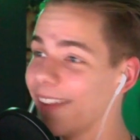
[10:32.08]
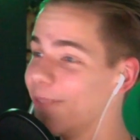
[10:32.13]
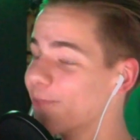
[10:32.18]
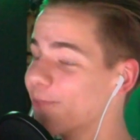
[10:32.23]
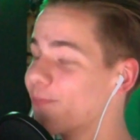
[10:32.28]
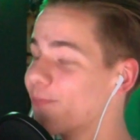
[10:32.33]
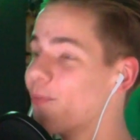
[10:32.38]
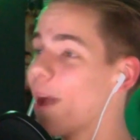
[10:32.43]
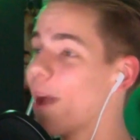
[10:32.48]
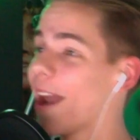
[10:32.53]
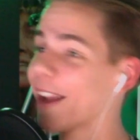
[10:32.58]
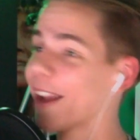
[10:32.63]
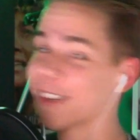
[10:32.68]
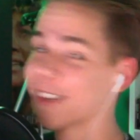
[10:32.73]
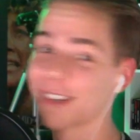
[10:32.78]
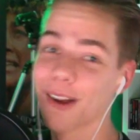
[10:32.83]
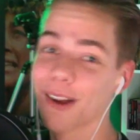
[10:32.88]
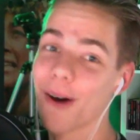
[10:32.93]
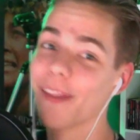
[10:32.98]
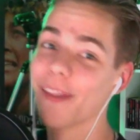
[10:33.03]
when I
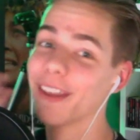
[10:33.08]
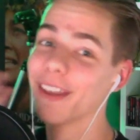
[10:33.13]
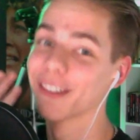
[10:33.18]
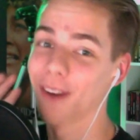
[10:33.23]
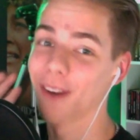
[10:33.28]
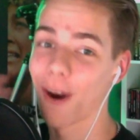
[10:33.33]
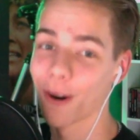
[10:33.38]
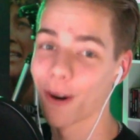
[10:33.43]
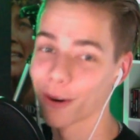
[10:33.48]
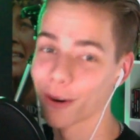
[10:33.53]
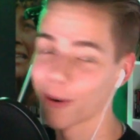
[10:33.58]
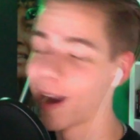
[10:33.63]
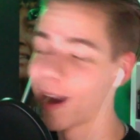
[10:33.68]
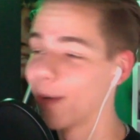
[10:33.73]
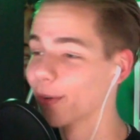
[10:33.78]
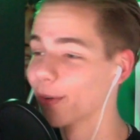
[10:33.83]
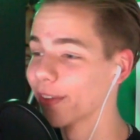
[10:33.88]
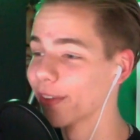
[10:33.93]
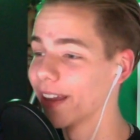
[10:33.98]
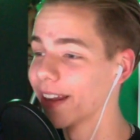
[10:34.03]
saw this article, I
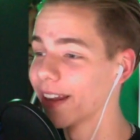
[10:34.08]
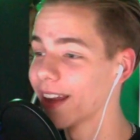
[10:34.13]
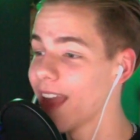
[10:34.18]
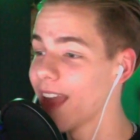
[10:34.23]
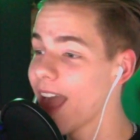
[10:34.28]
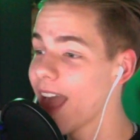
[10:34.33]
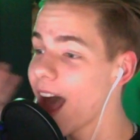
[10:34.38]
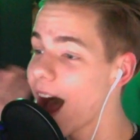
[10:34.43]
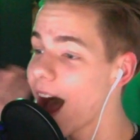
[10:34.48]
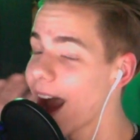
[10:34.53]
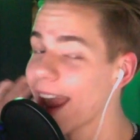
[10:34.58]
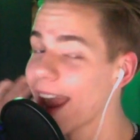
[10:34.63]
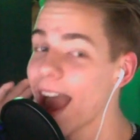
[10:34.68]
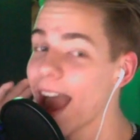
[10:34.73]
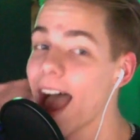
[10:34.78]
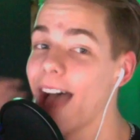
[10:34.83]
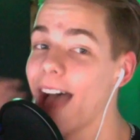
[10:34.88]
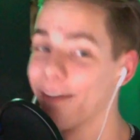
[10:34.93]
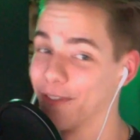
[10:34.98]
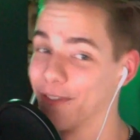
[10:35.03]
was like, I
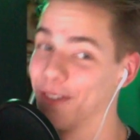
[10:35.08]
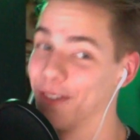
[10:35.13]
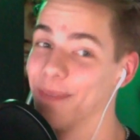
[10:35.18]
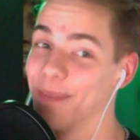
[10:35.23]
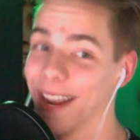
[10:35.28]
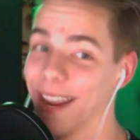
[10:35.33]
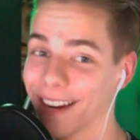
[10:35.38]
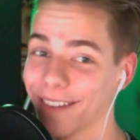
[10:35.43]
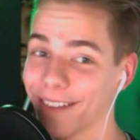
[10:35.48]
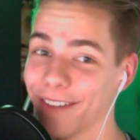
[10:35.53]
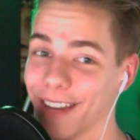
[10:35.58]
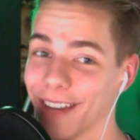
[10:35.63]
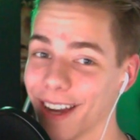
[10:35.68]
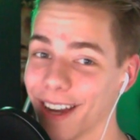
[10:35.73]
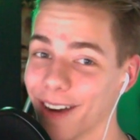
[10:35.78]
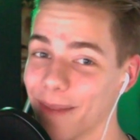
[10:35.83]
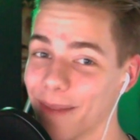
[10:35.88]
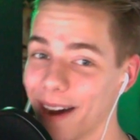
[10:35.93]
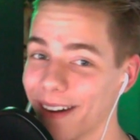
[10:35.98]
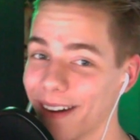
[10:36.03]
have to make a video
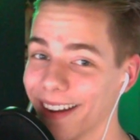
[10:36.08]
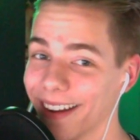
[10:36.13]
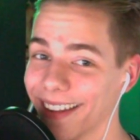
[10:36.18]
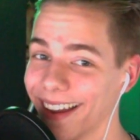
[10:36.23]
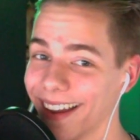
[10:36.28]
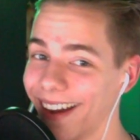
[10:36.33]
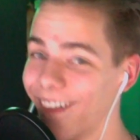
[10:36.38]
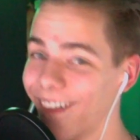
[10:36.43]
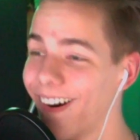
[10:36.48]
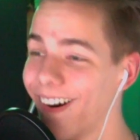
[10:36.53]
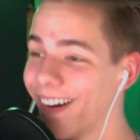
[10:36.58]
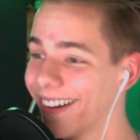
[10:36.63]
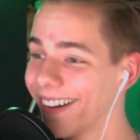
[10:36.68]
about it now.